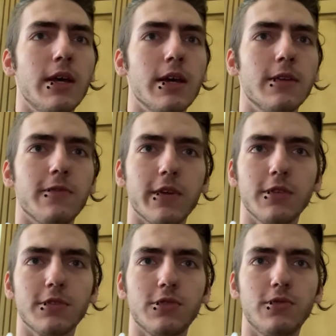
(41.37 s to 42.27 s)
and
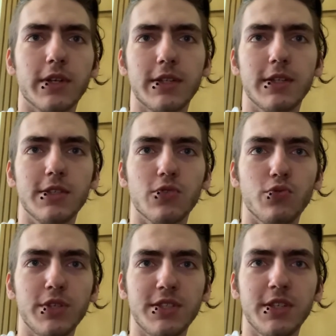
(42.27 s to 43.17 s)
fails to recognize the
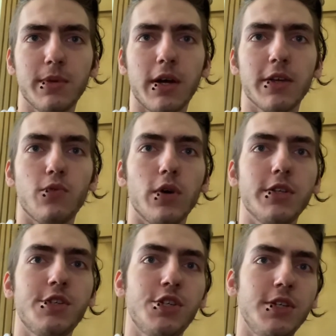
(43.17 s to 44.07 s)
reason behind why
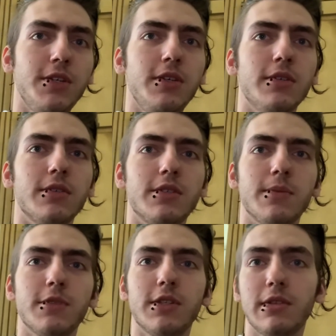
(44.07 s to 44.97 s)
she
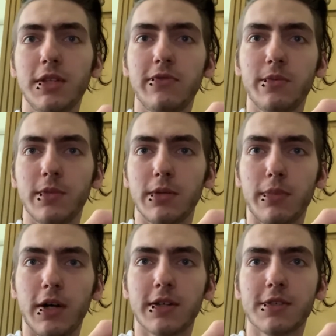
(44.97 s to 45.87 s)
attempted to leave him in a
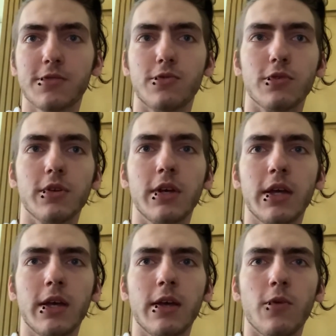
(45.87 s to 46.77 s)
box, or
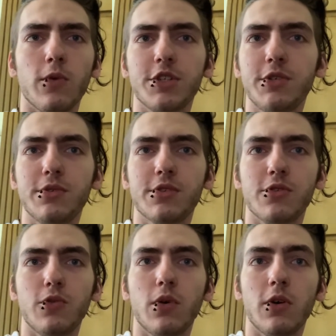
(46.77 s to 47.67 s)
why she was so
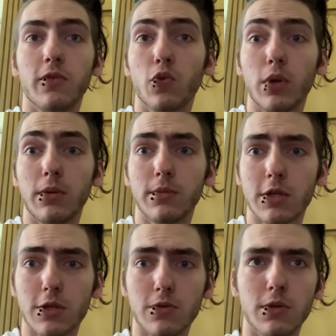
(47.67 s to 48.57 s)
overwhelmed
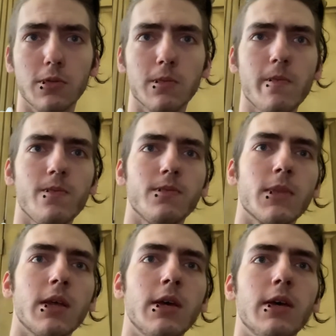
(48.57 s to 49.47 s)
on her own.
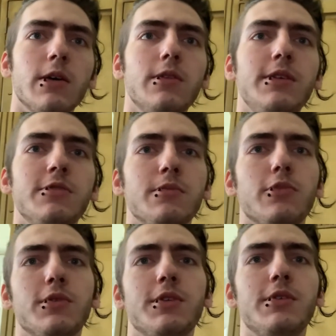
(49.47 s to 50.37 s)
These are
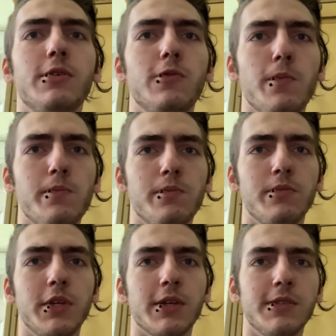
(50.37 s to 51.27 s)
important to know
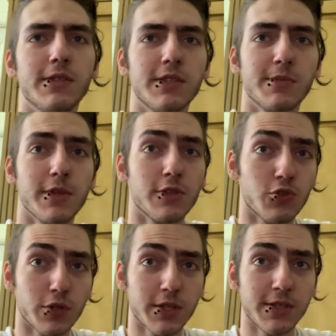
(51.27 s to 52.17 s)
because, as by the
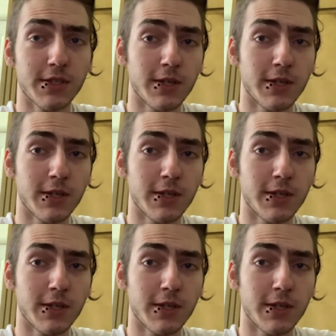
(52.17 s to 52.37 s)
strictest